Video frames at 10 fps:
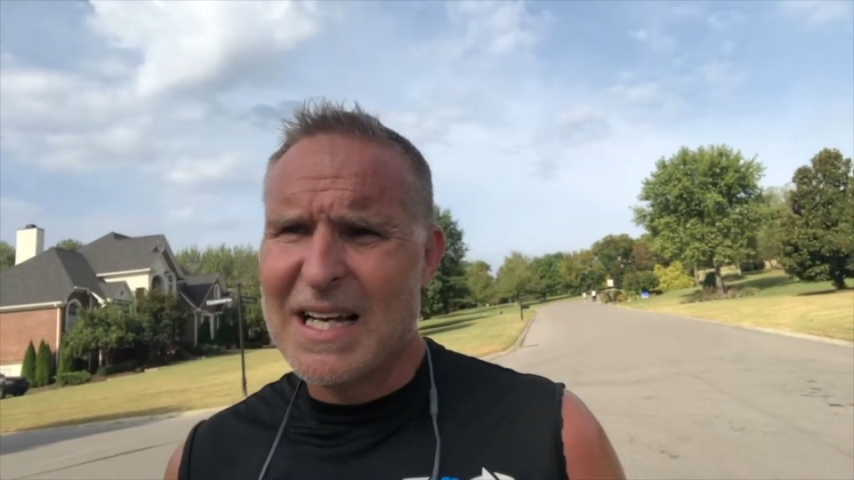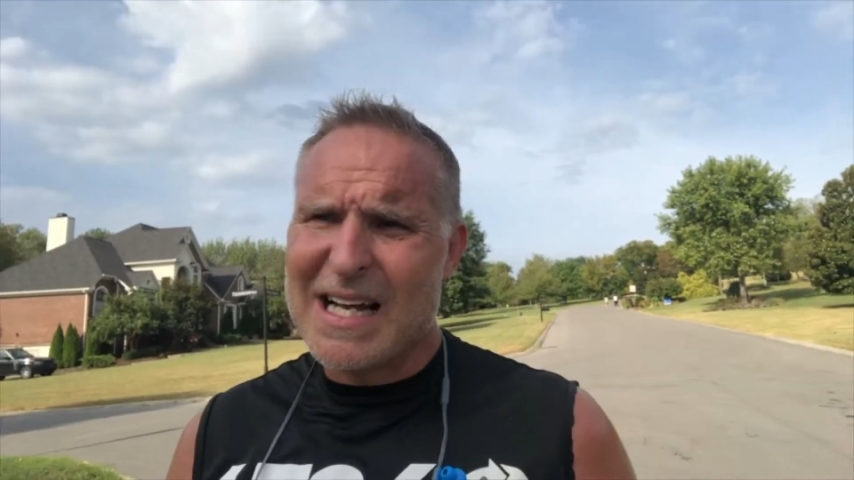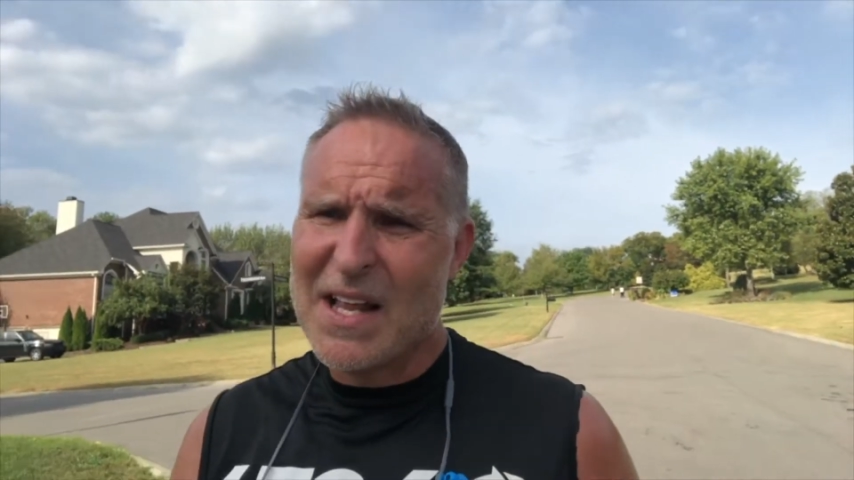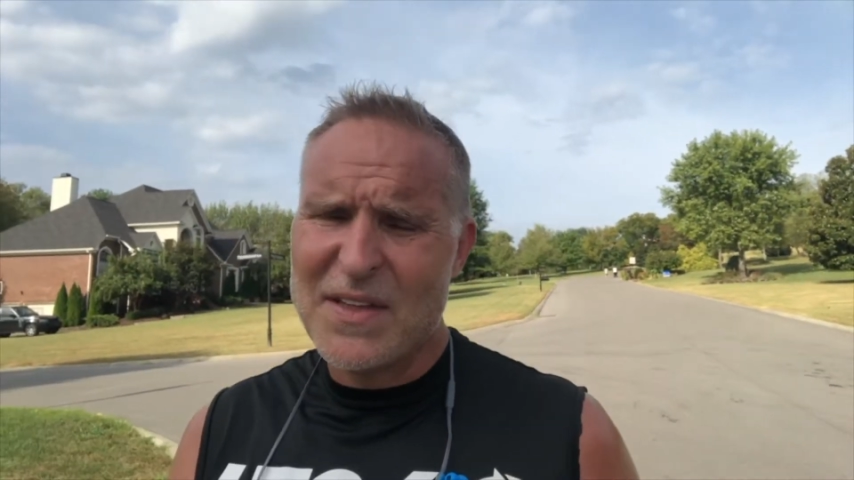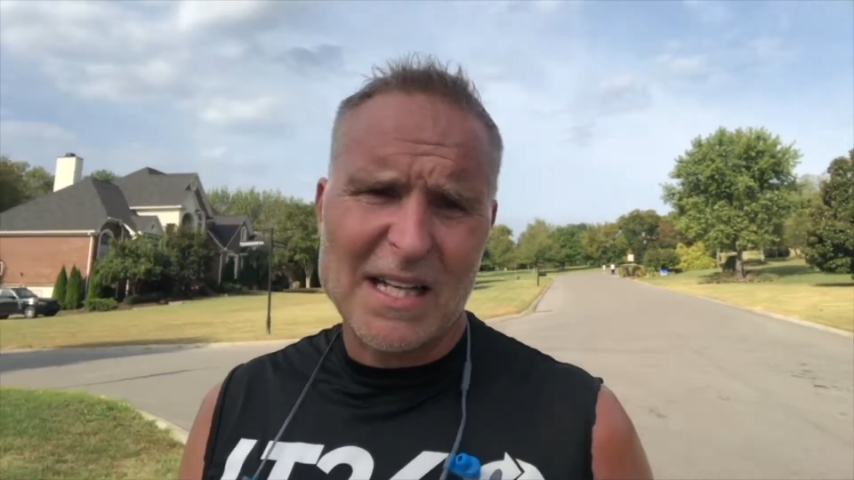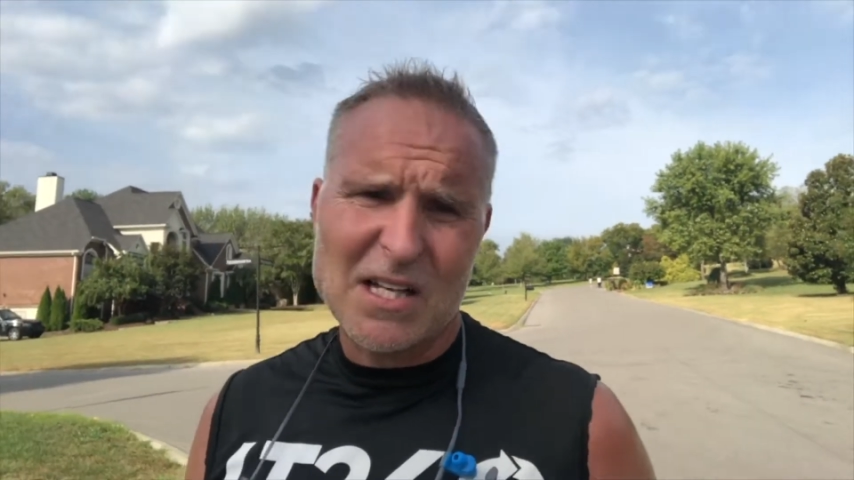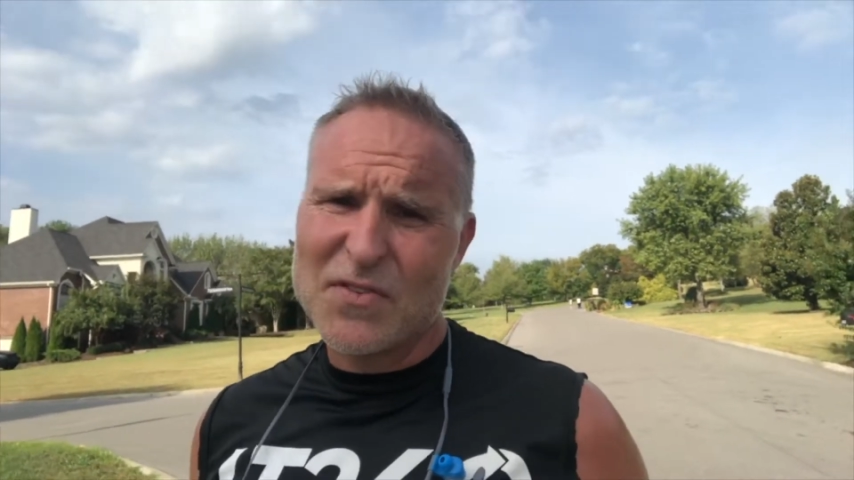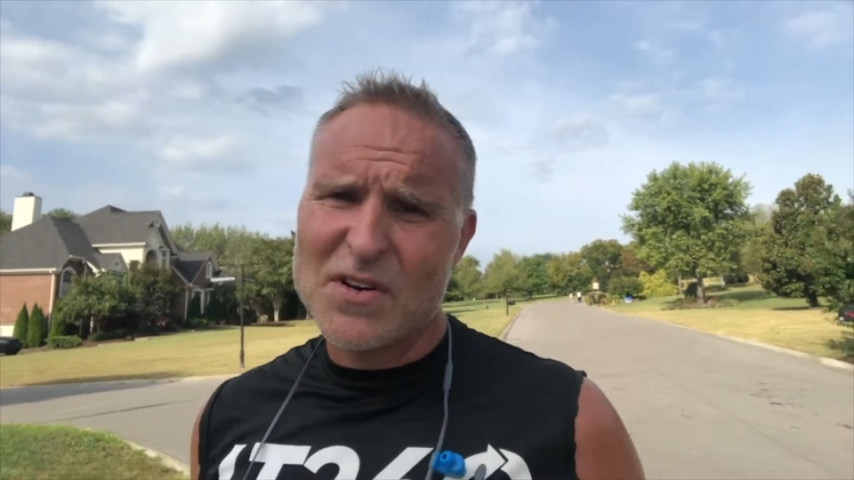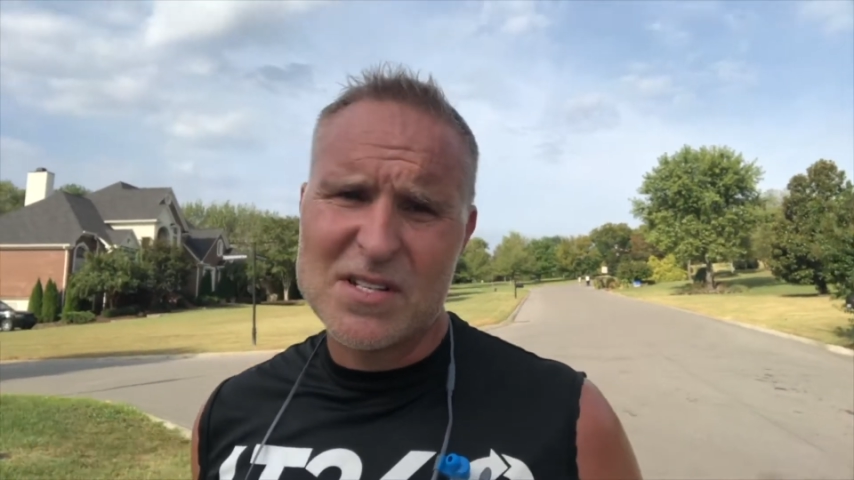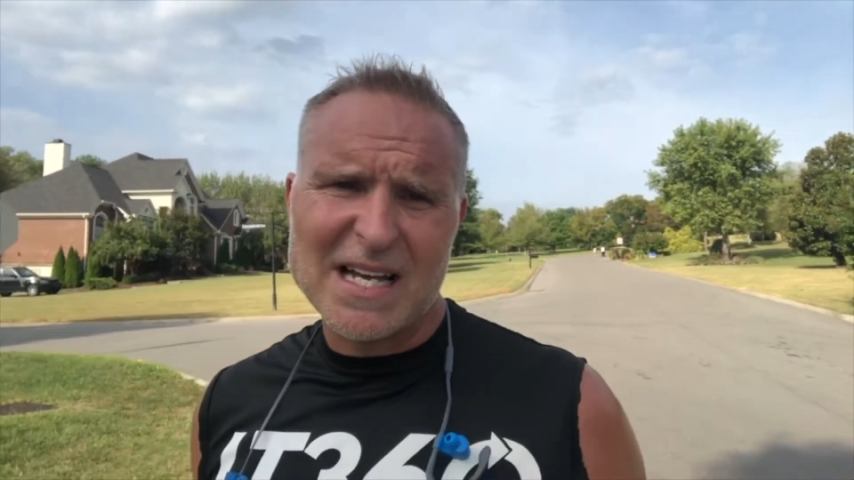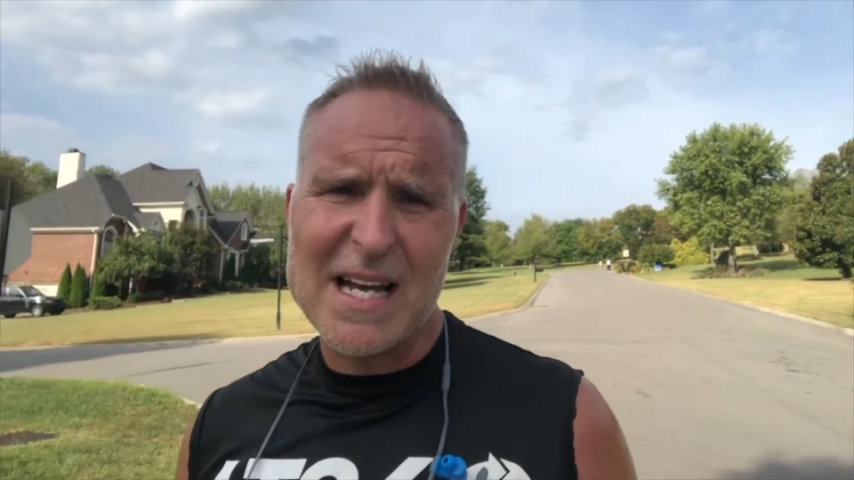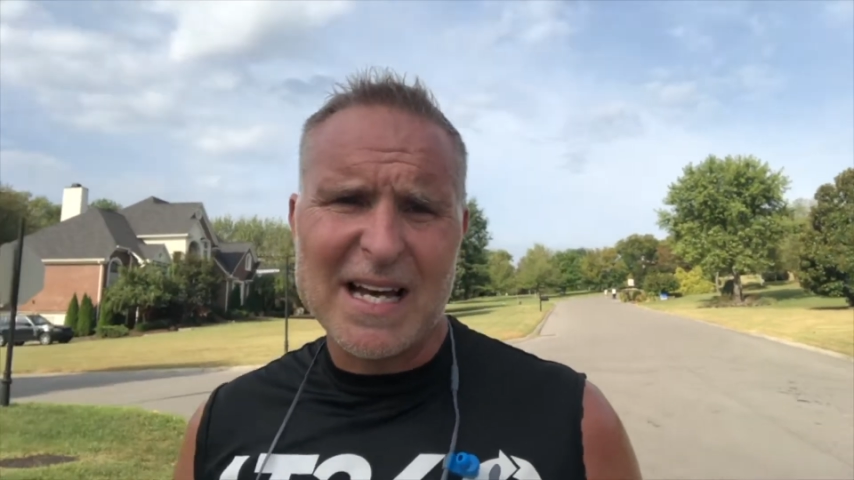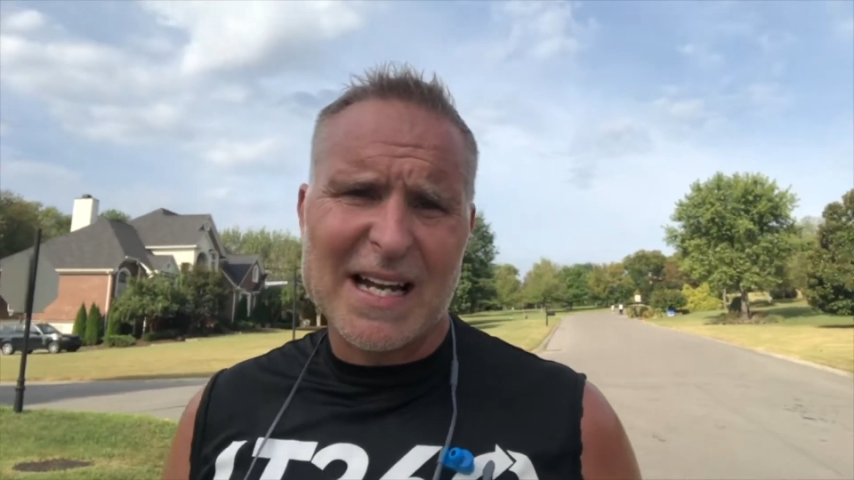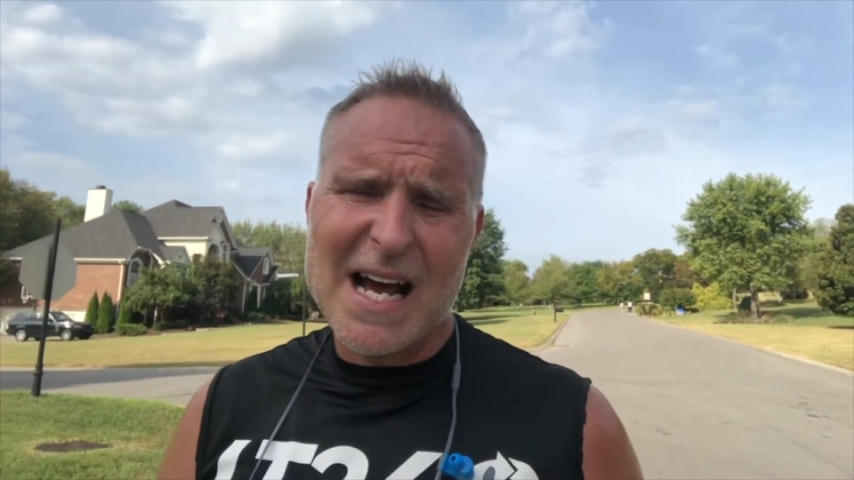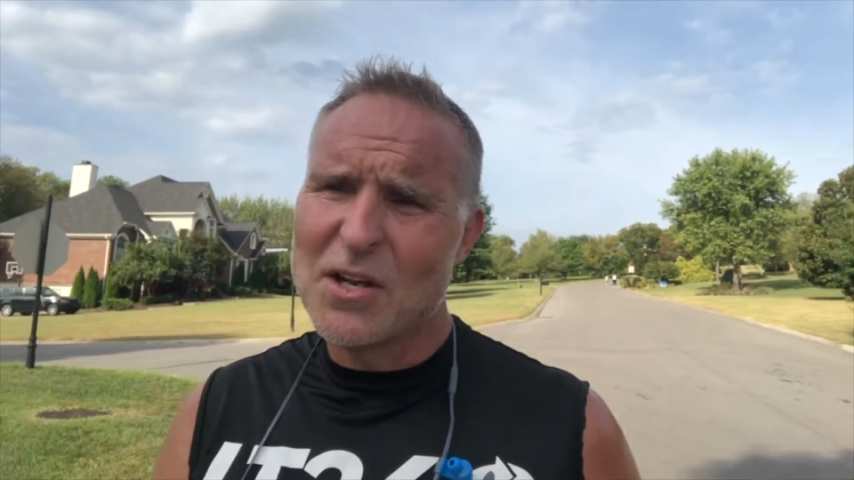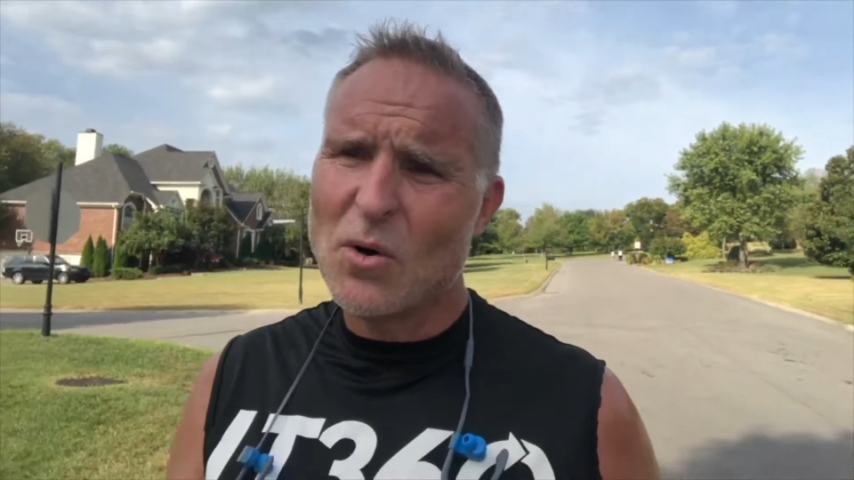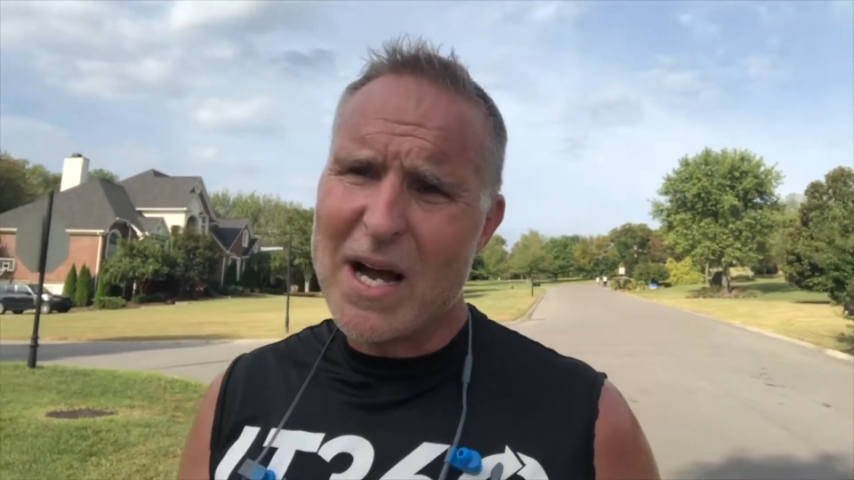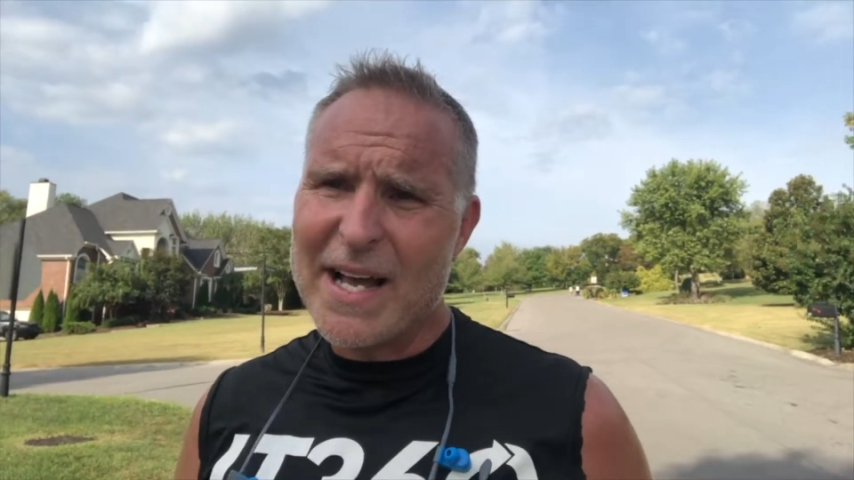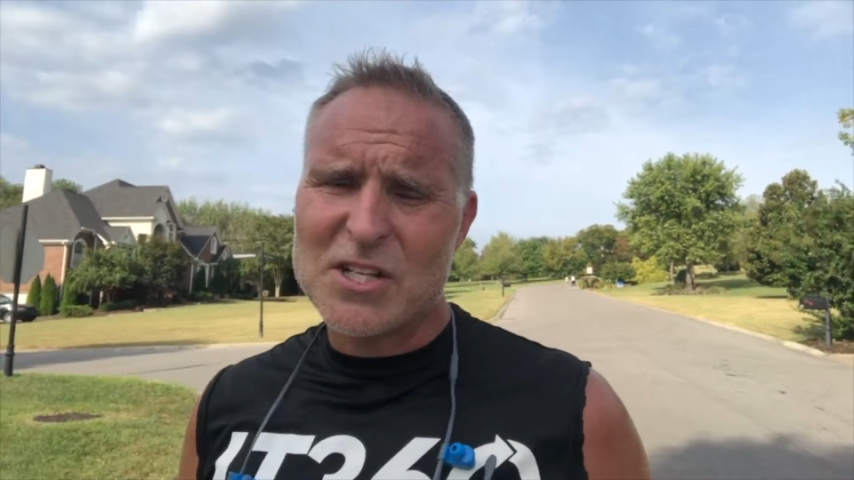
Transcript: And I think that's very sad. I know I